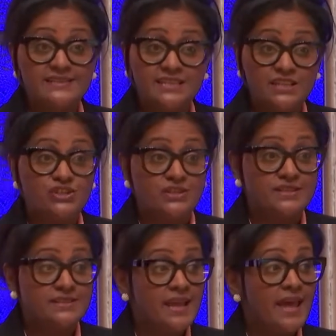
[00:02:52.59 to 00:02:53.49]

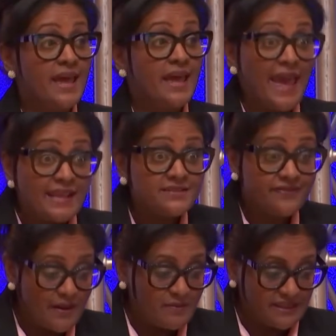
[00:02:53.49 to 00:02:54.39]
teachers, and
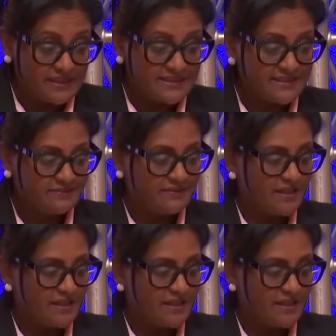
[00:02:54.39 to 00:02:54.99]
families.